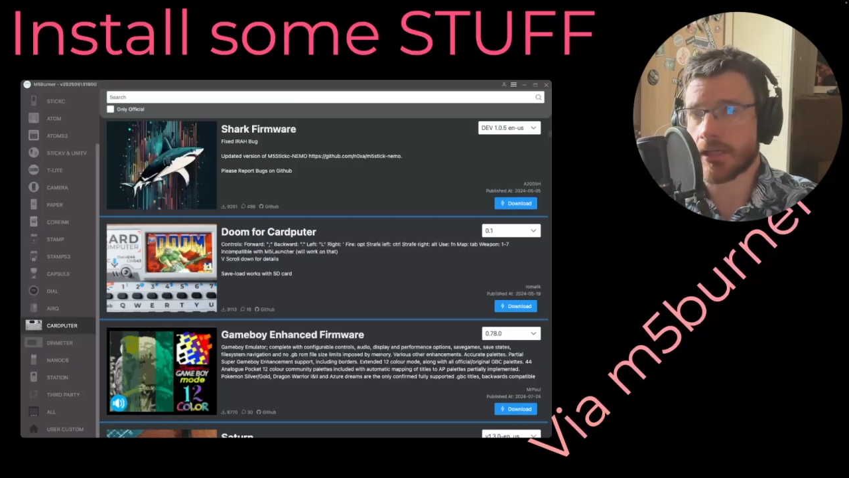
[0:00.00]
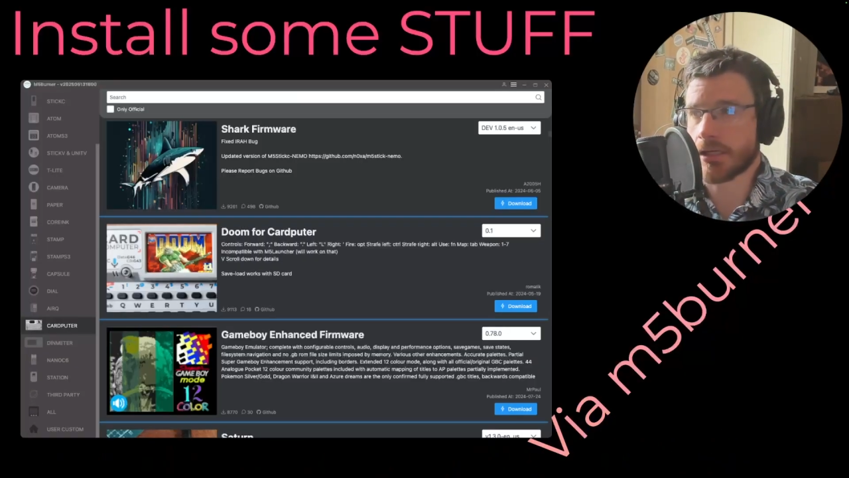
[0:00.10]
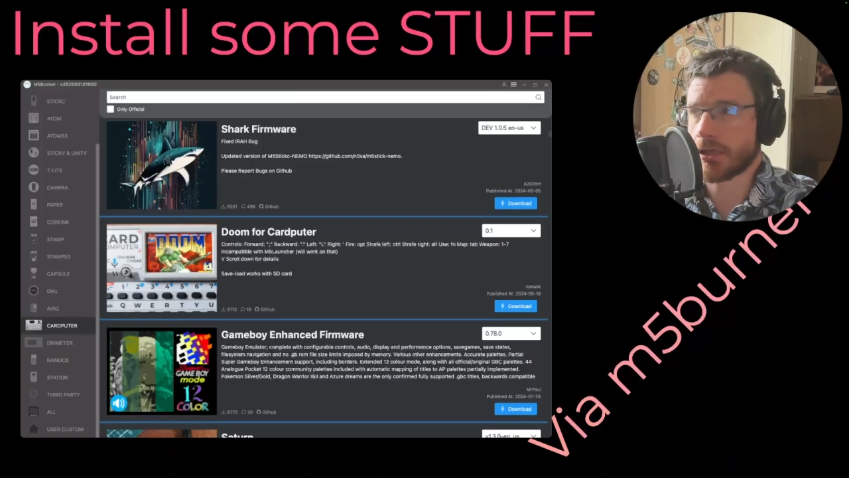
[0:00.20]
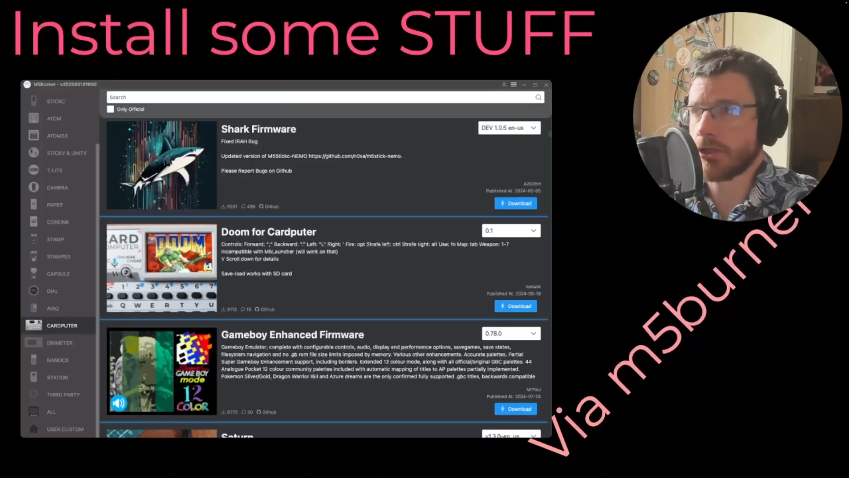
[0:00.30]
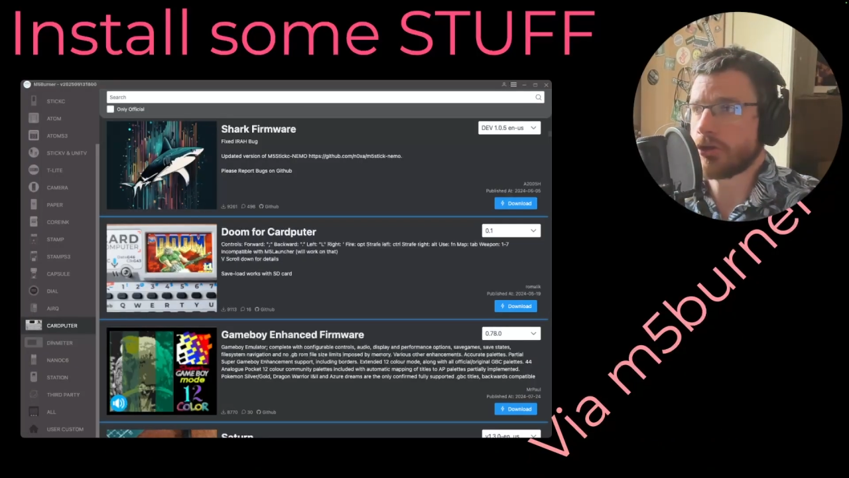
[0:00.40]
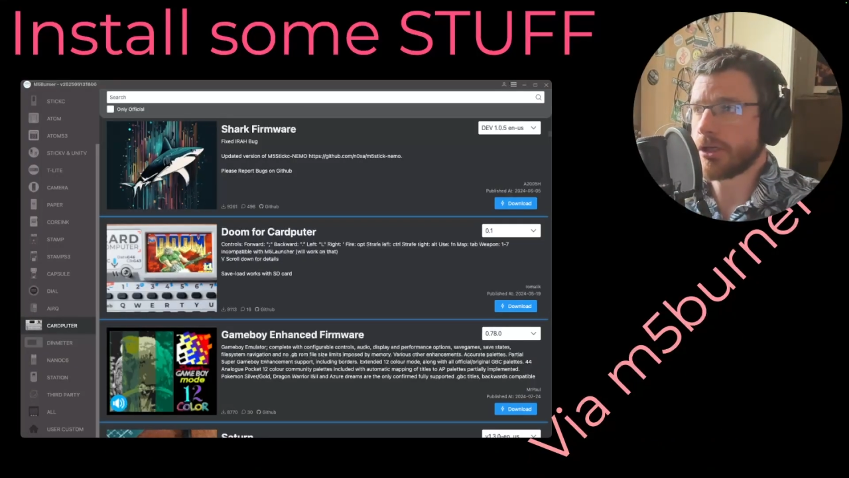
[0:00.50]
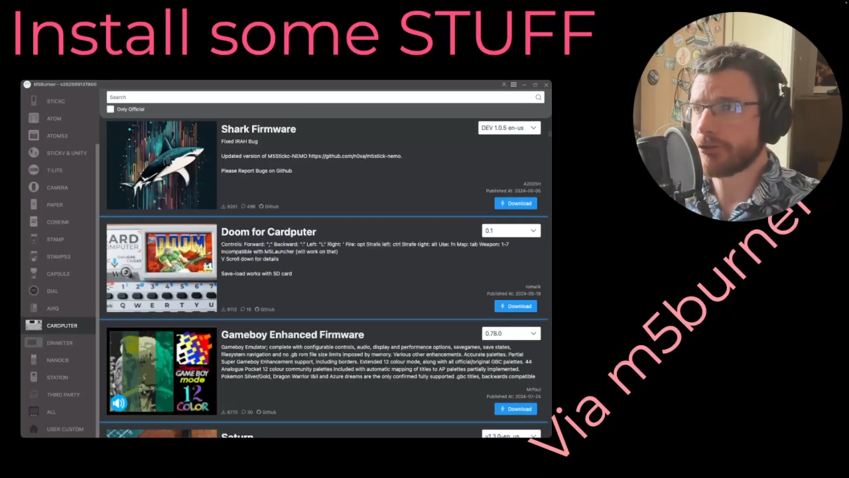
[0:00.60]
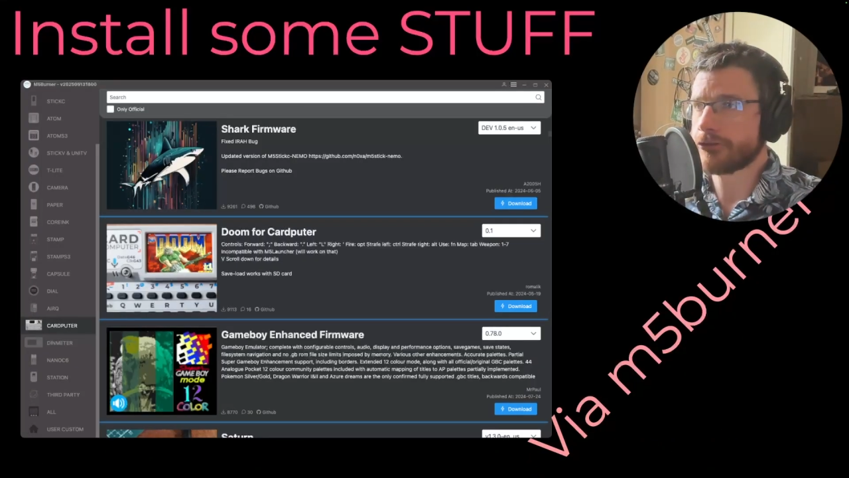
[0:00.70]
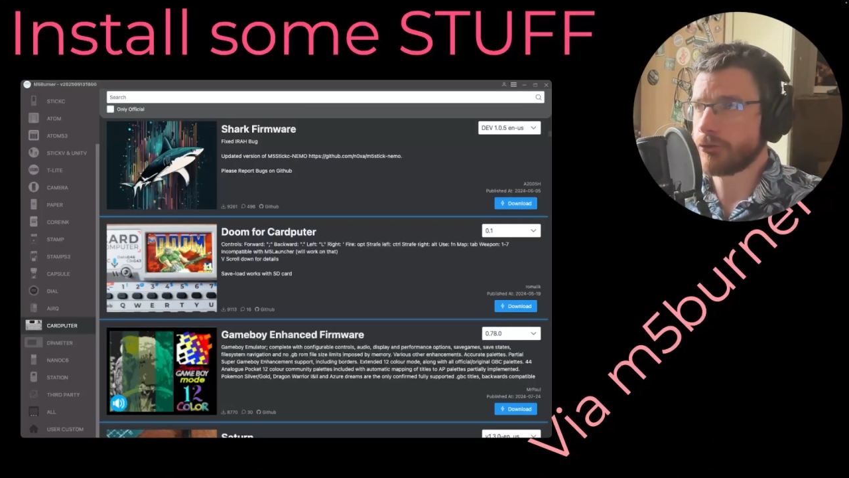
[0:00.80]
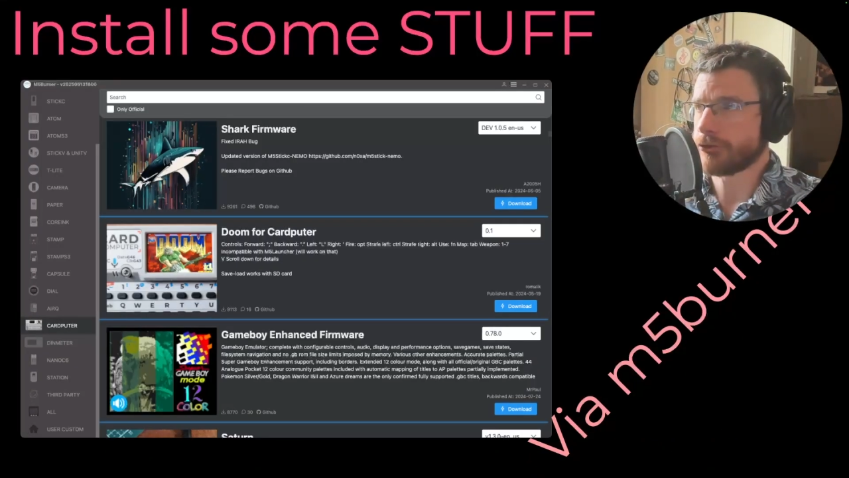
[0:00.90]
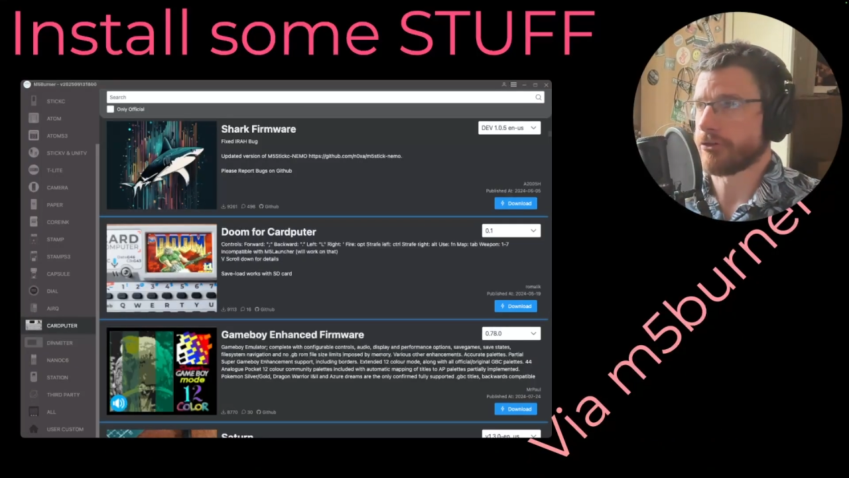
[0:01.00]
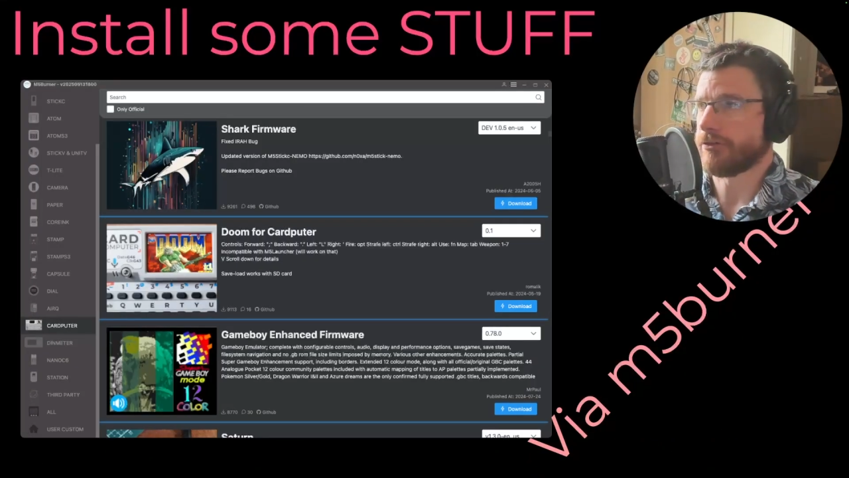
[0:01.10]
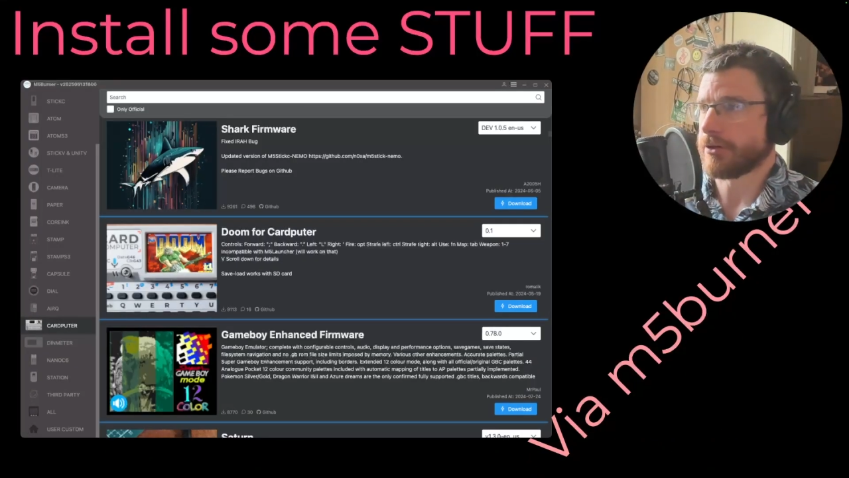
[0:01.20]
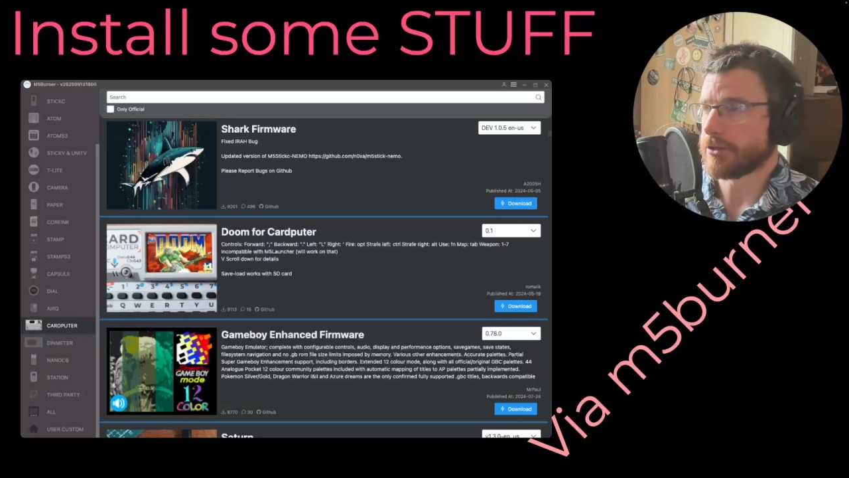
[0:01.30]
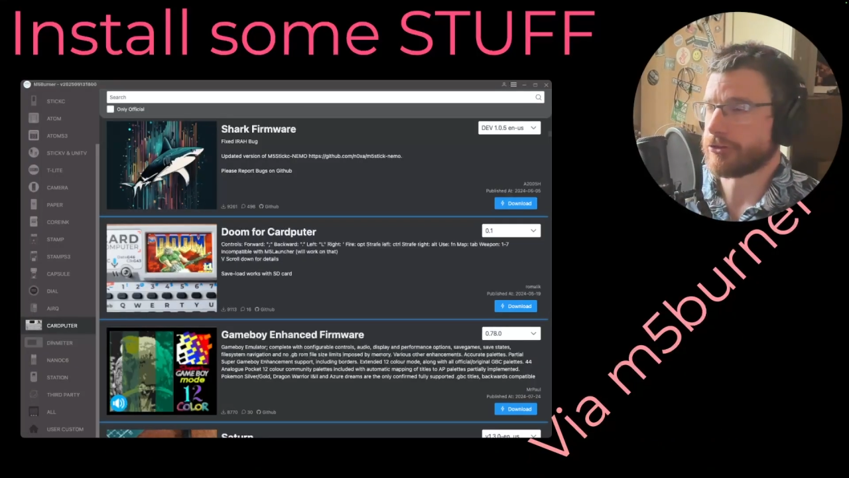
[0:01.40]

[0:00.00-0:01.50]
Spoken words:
you can install stuff on it.